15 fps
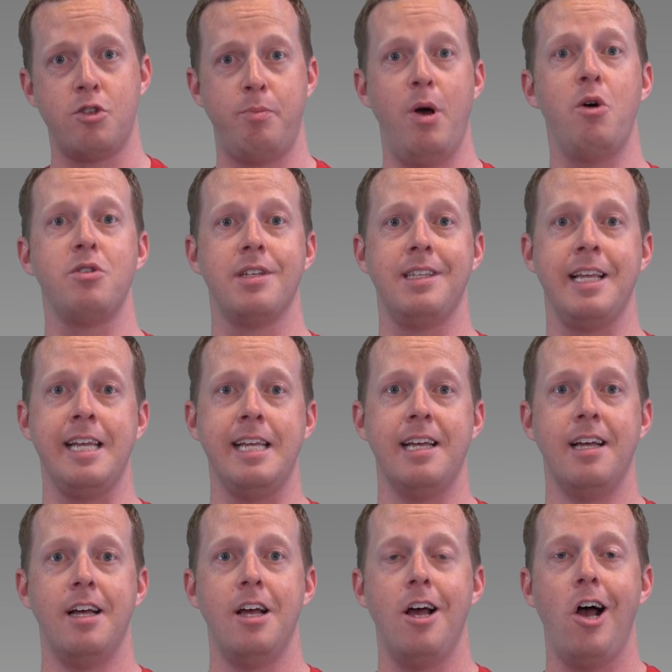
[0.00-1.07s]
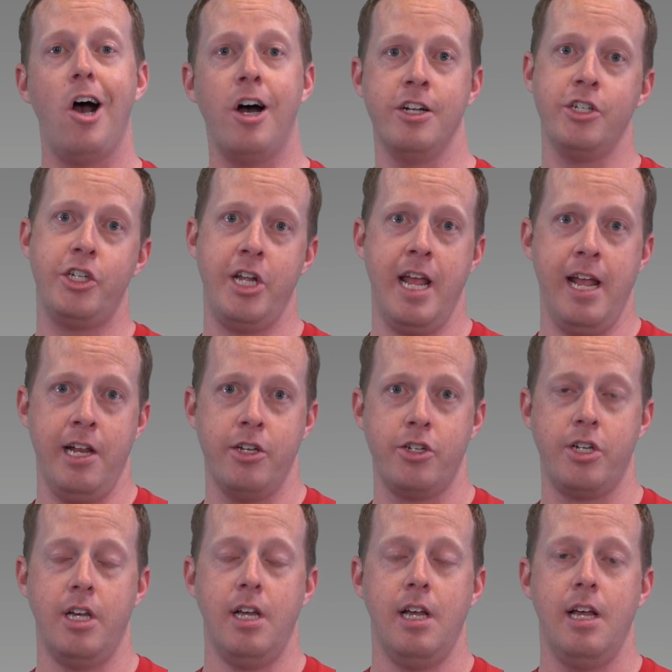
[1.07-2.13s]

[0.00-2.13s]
supposedly unchanged.